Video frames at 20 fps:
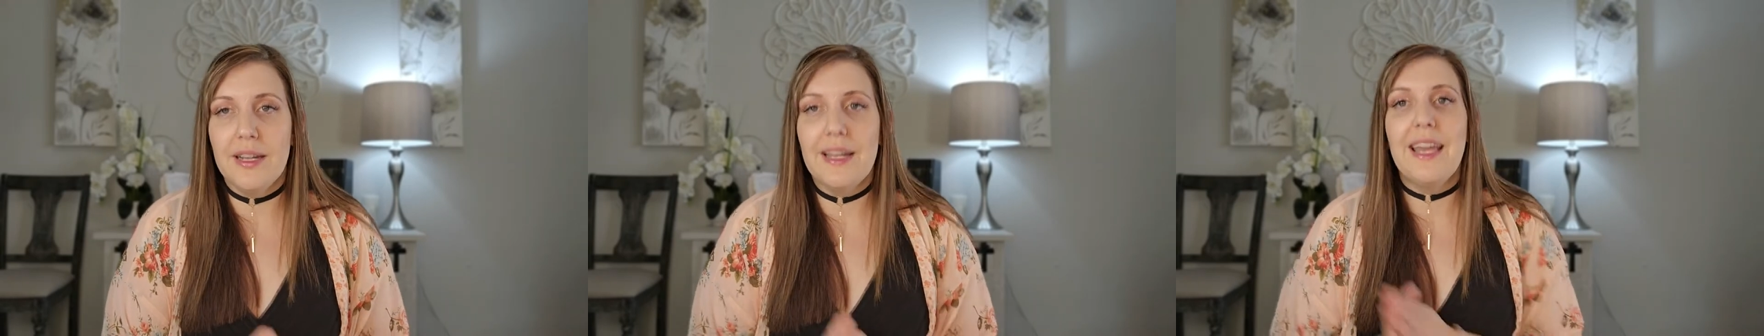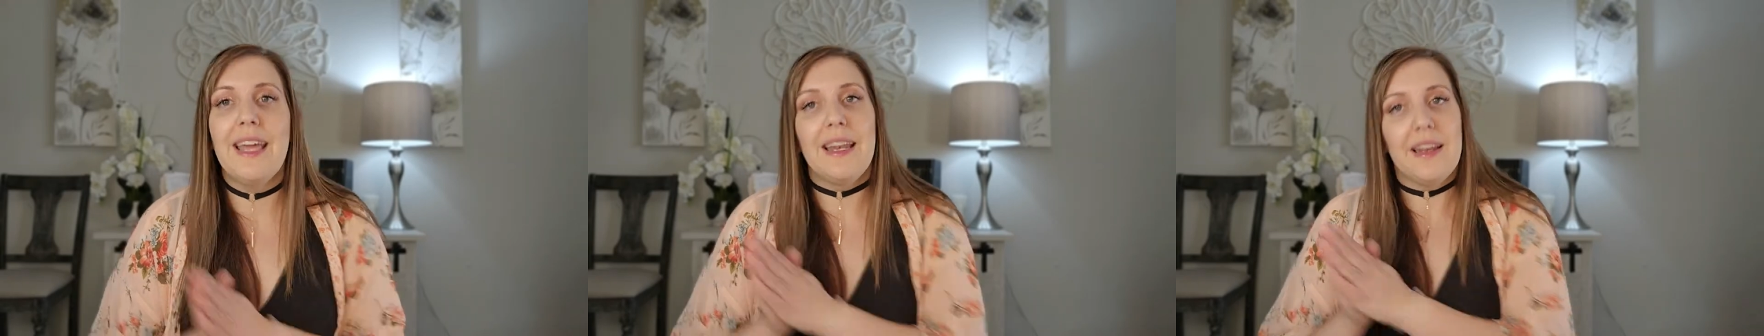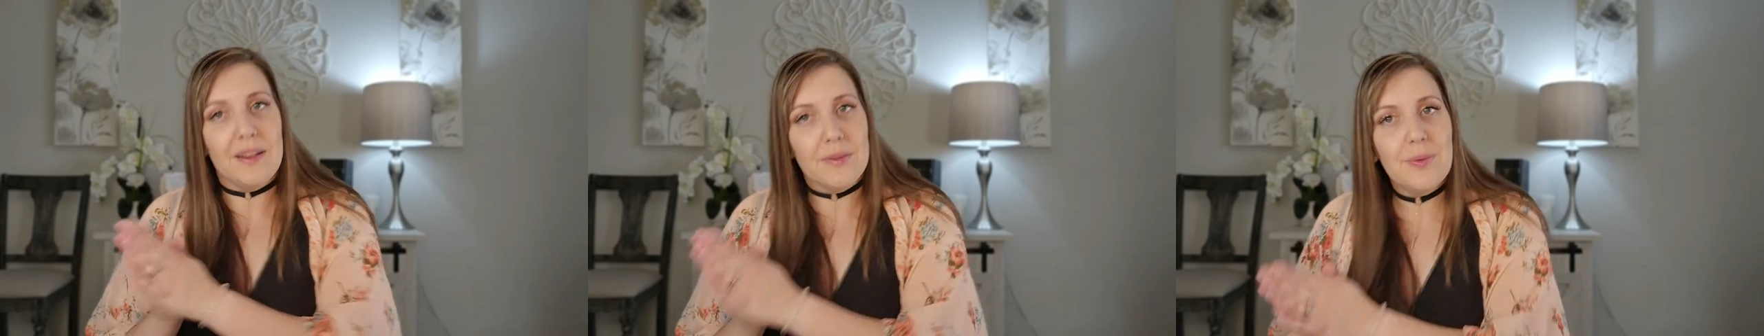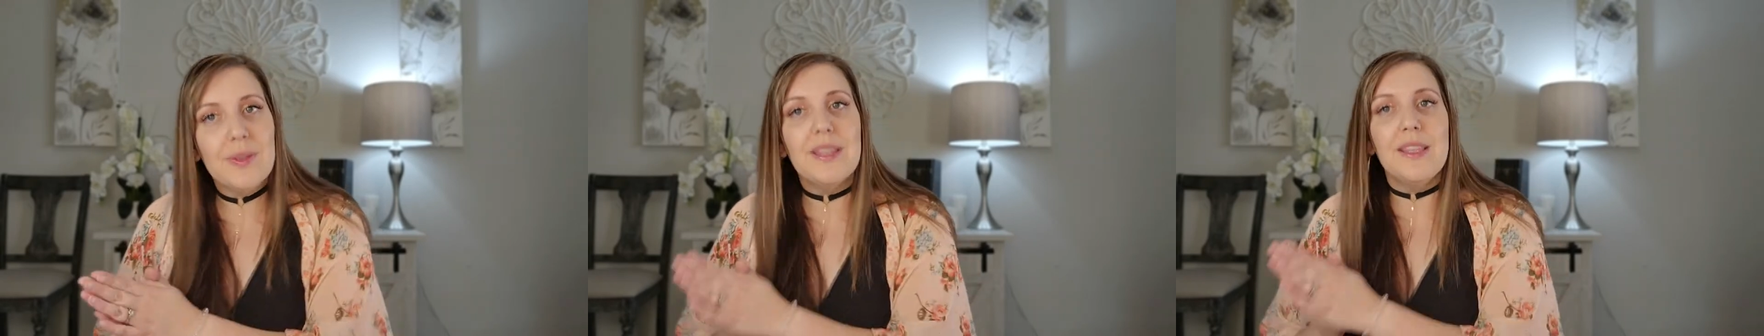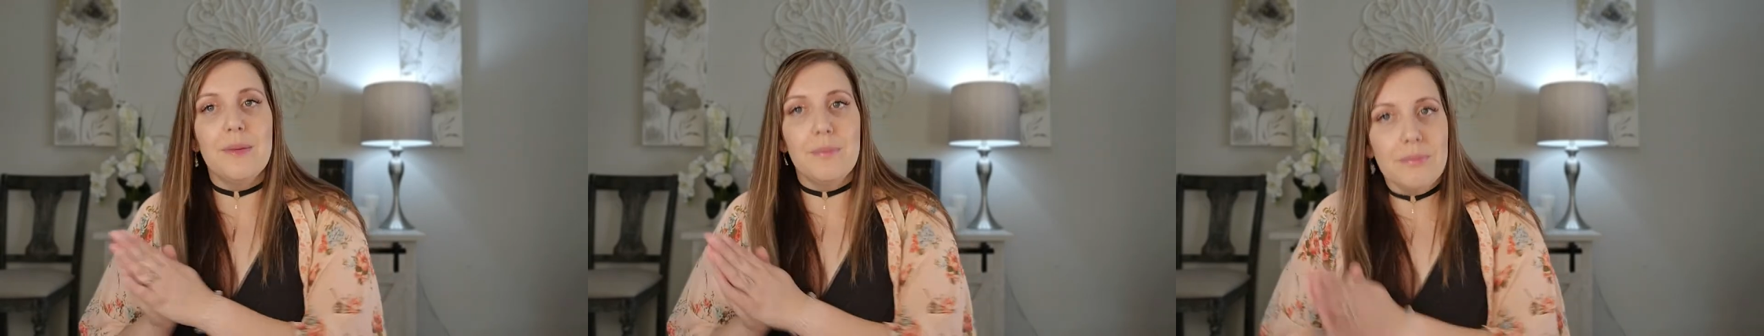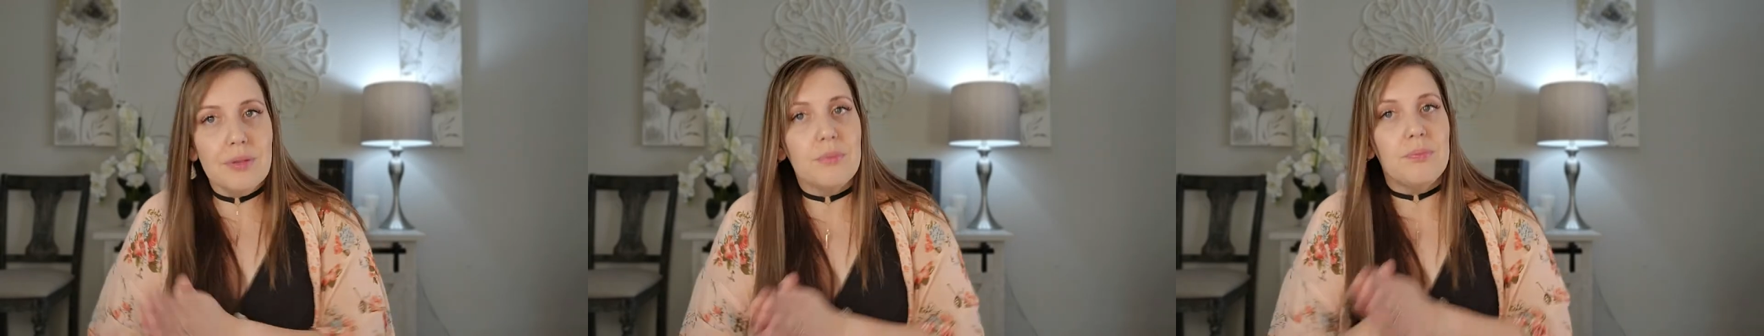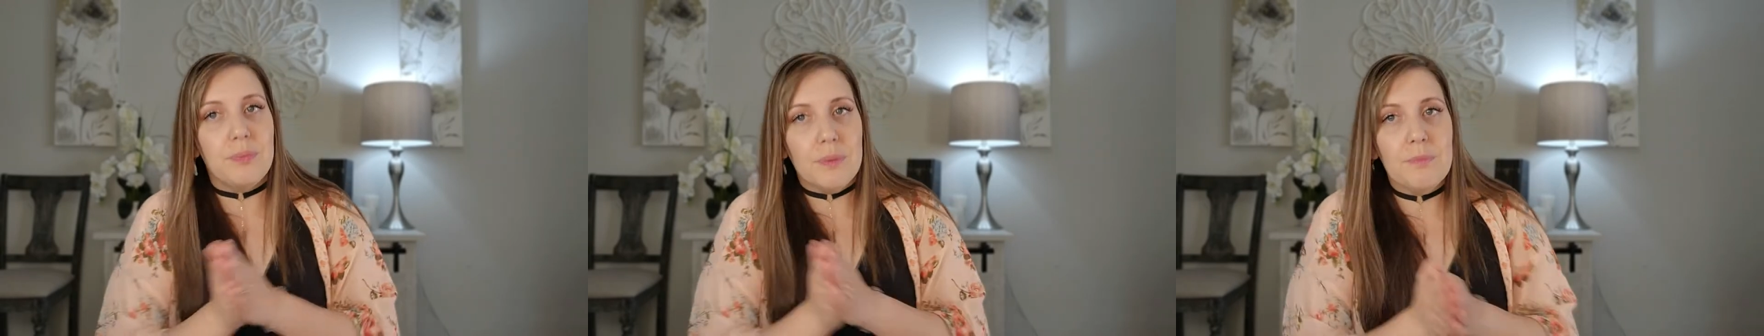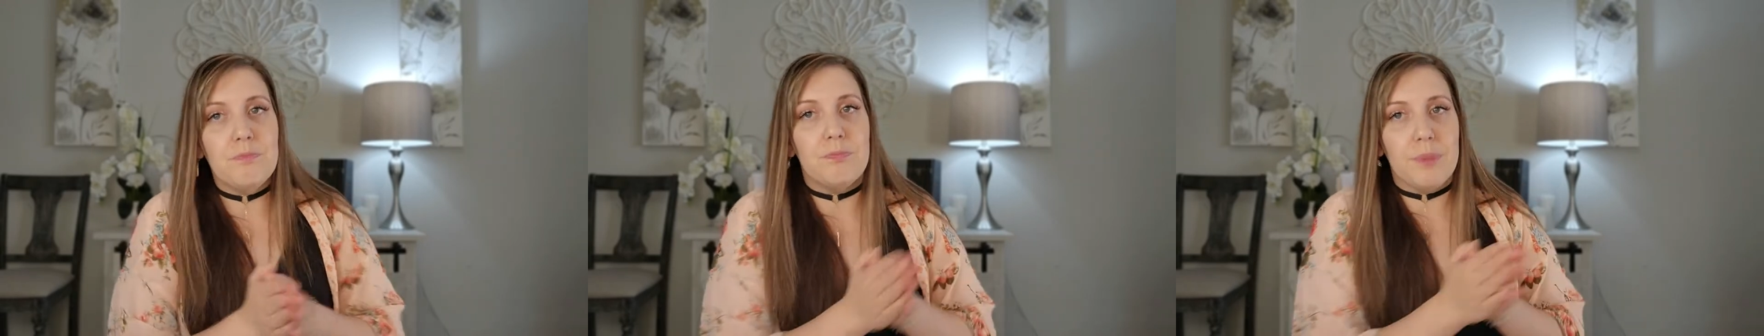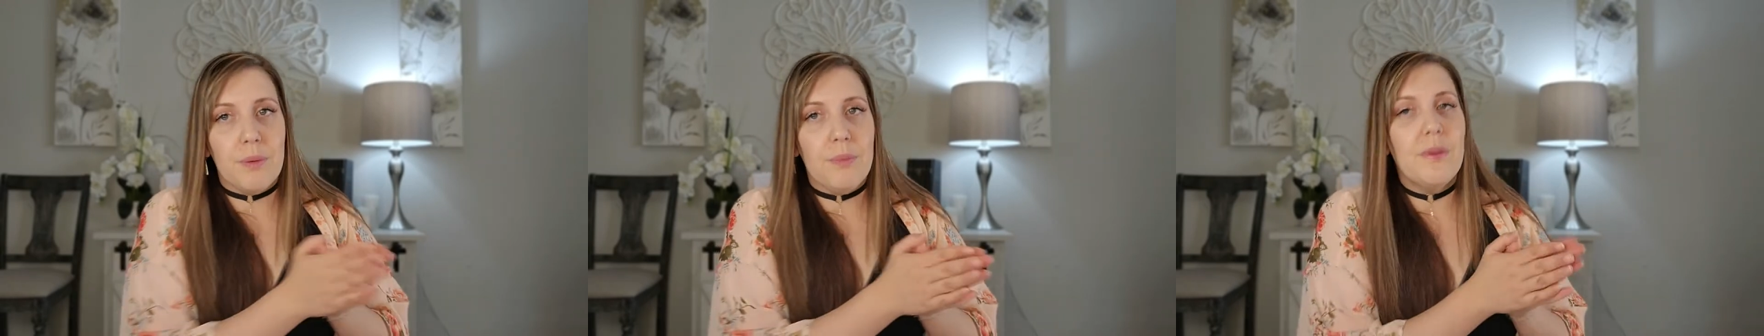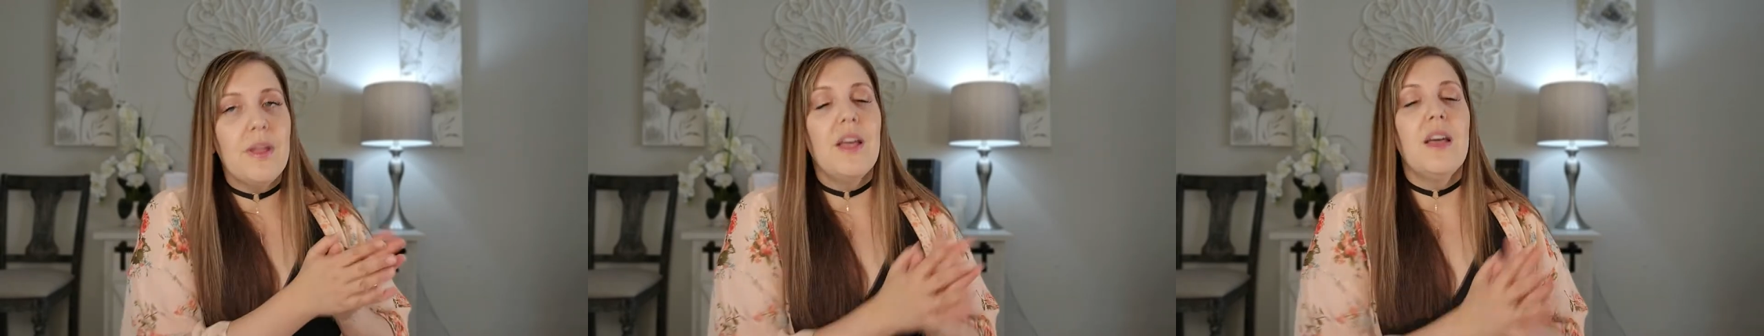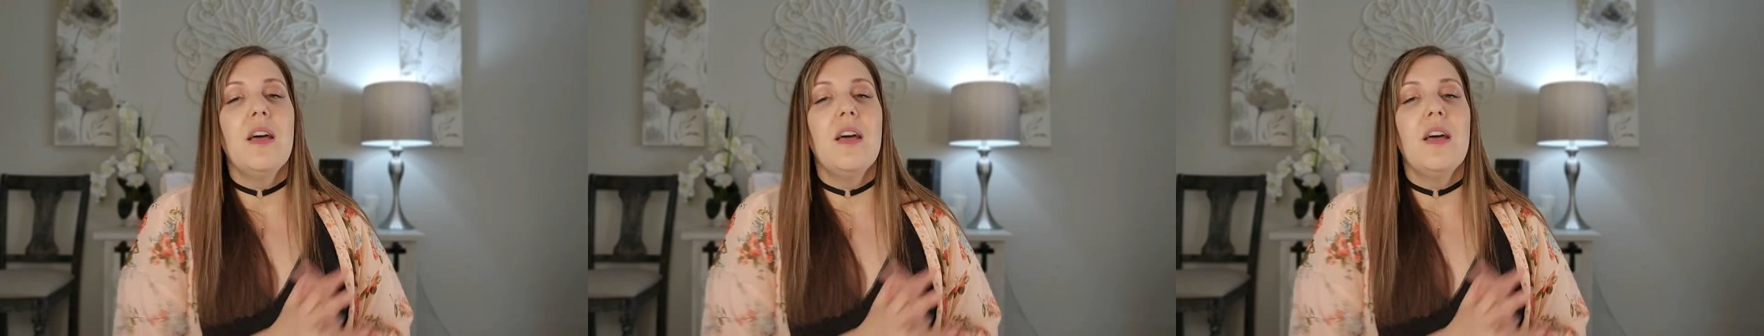Again, with the boom, boom, boom.